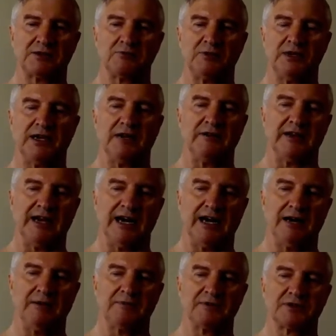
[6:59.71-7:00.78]
we allow the
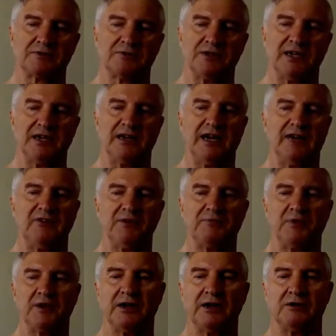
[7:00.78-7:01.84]
Arabs, we allow everybody